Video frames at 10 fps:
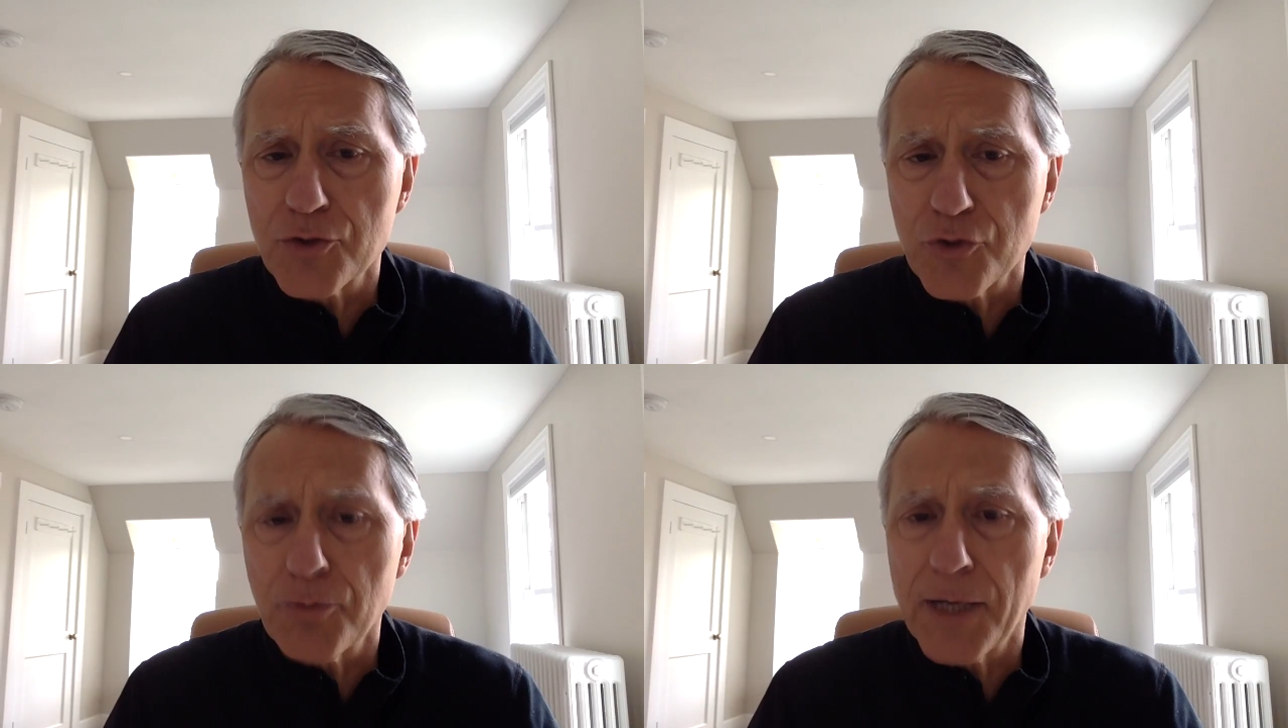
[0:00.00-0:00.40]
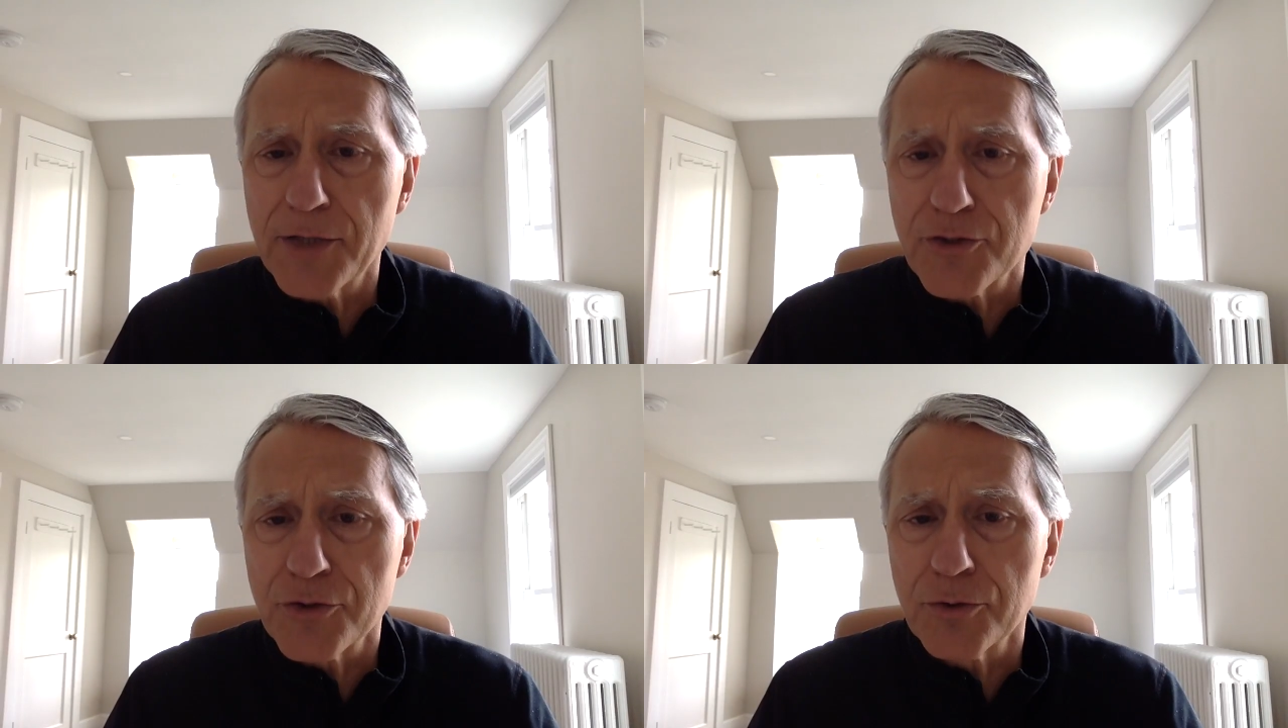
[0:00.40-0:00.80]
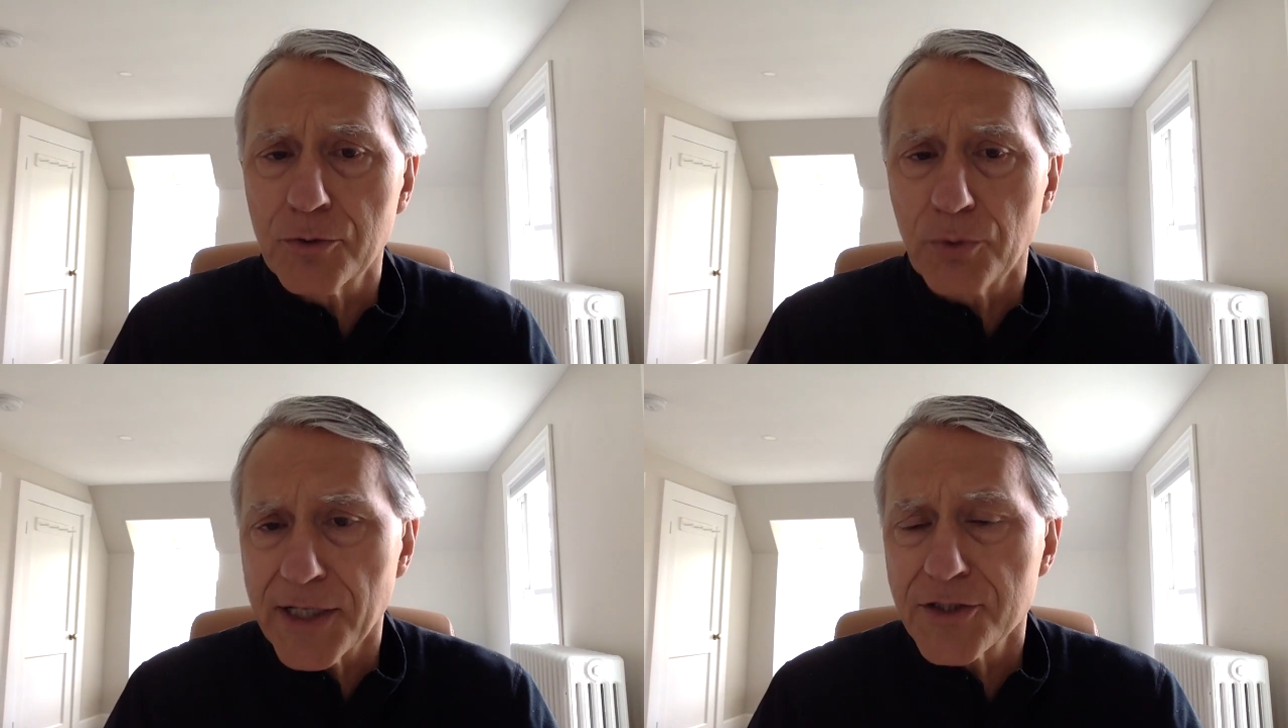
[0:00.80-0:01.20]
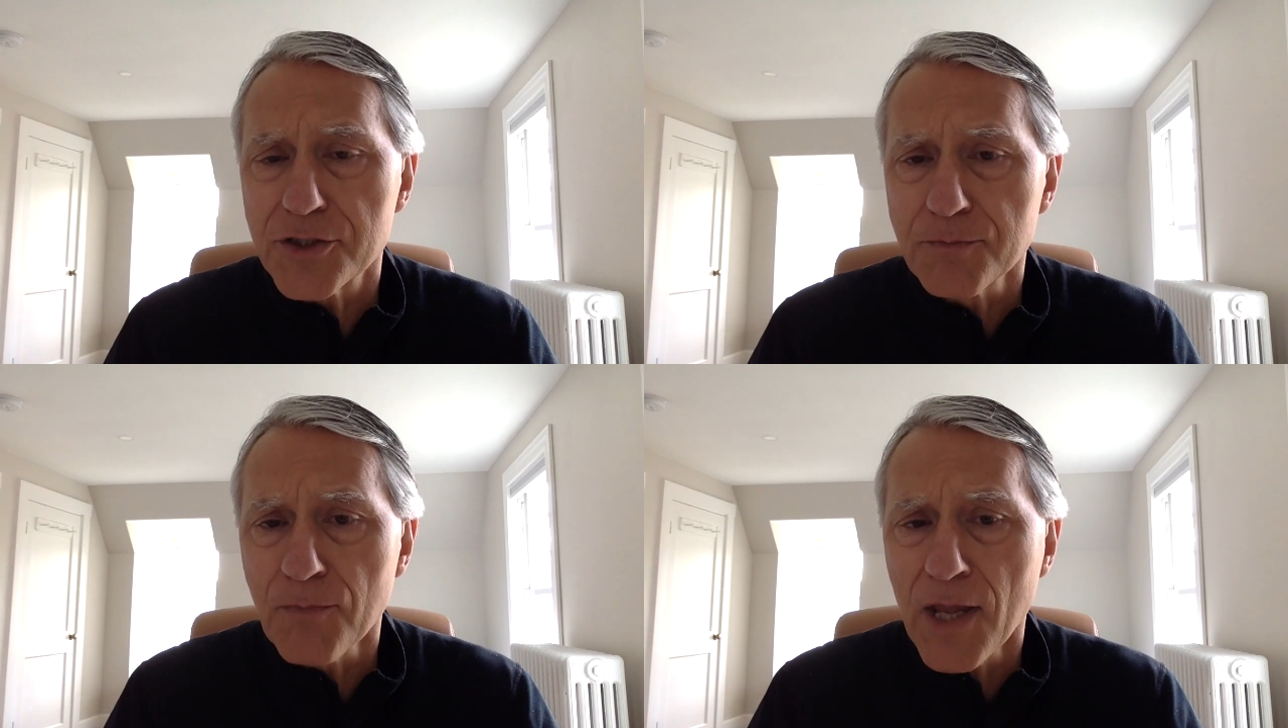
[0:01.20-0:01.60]
2x2
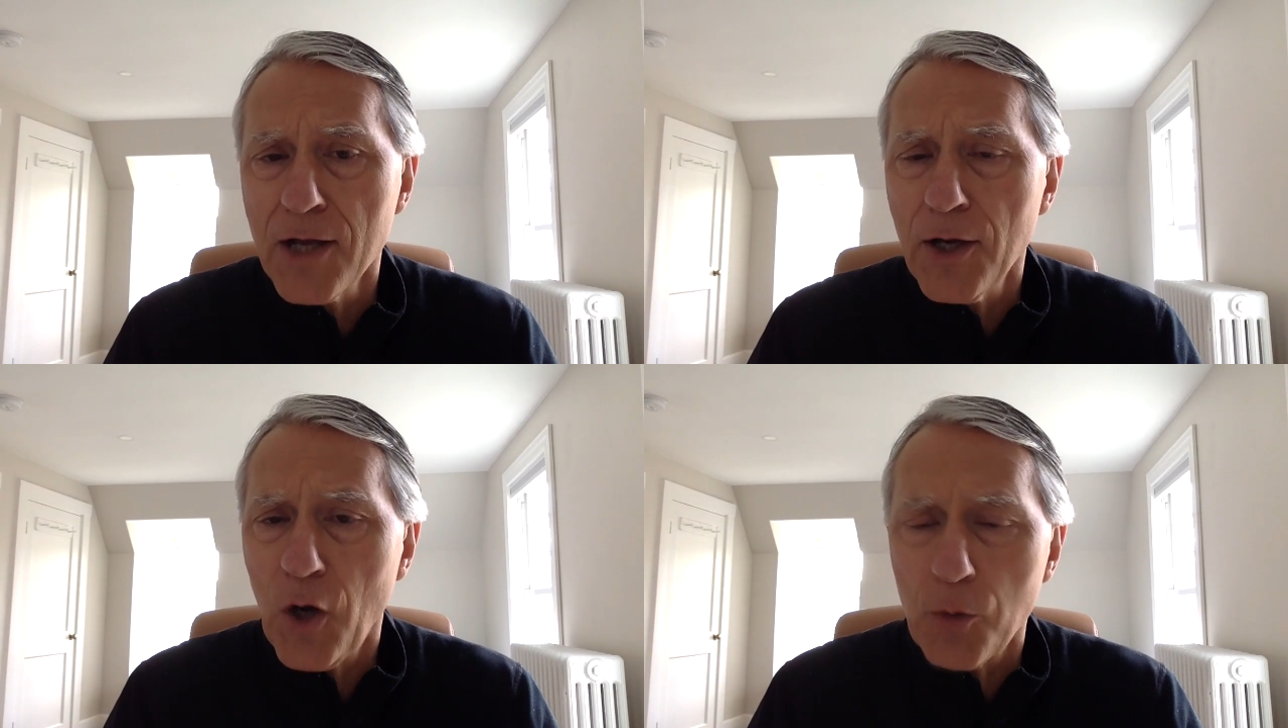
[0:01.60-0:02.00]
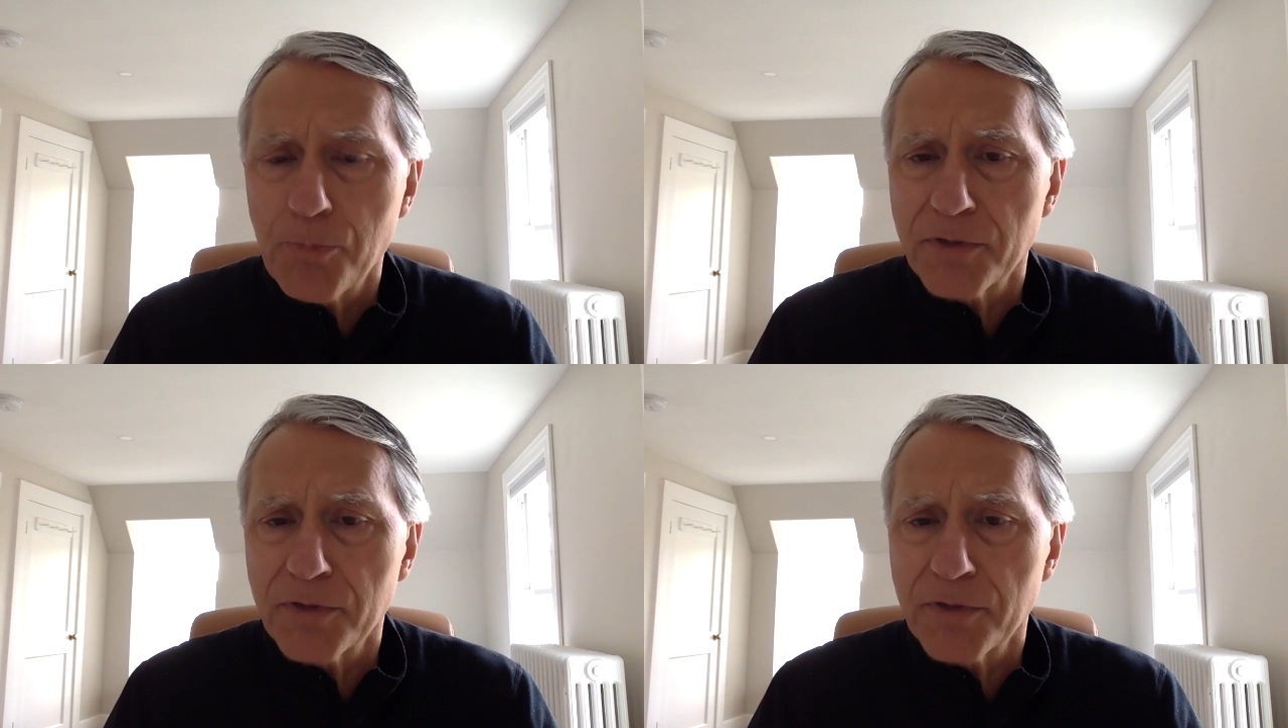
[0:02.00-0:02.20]
grids. Hope